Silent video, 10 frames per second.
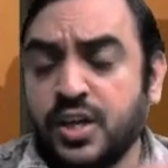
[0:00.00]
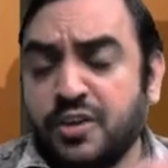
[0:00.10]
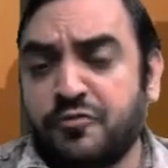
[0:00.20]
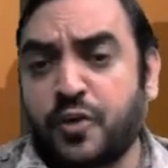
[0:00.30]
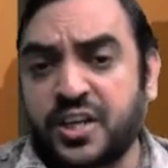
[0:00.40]

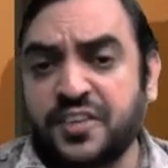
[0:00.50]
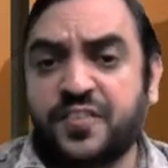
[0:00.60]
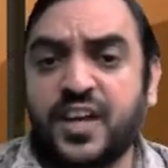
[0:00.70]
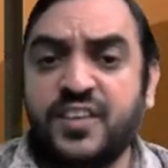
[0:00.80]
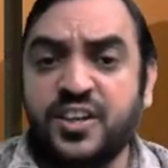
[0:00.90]

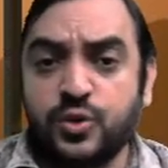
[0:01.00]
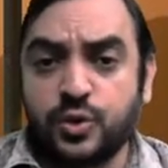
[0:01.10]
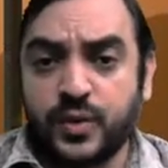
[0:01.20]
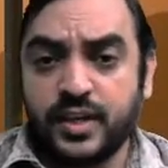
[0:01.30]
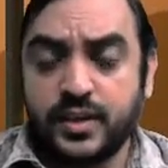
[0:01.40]
45 into
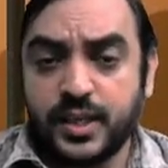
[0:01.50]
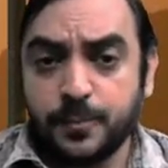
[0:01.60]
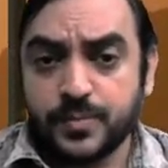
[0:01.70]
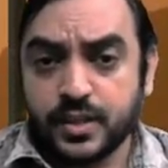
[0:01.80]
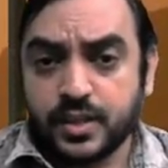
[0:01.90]
20,
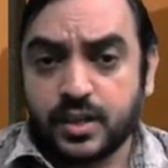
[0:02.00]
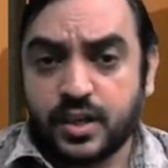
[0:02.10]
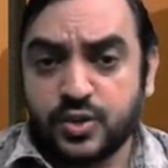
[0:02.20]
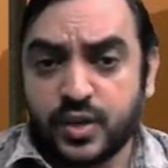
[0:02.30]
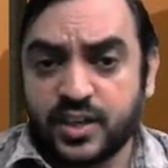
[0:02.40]
uh,
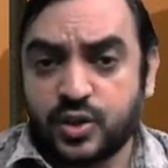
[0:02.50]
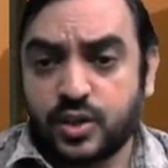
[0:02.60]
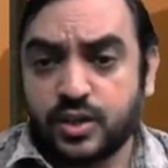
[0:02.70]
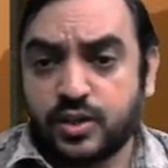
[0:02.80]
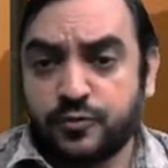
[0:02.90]
you get
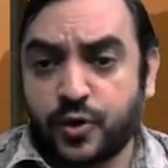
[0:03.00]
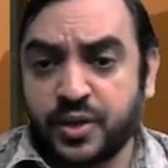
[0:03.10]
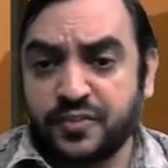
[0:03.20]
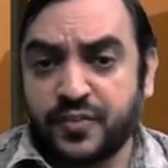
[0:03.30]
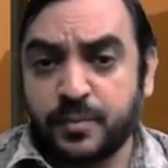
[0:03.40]
uh,
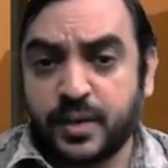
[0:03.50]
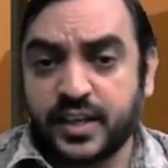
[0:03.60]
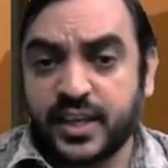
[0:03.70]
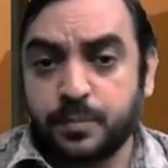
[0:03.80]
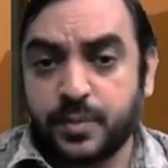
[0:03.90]
45
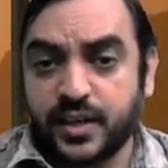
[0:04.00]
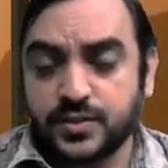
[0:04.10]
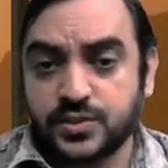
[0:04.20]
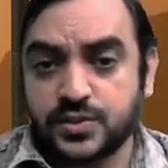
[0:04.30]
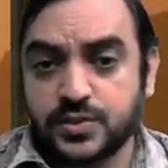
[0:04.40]
market
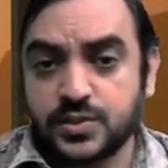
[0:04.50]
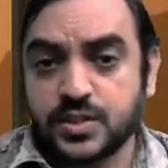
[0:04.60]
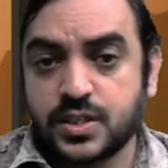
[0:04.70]
price,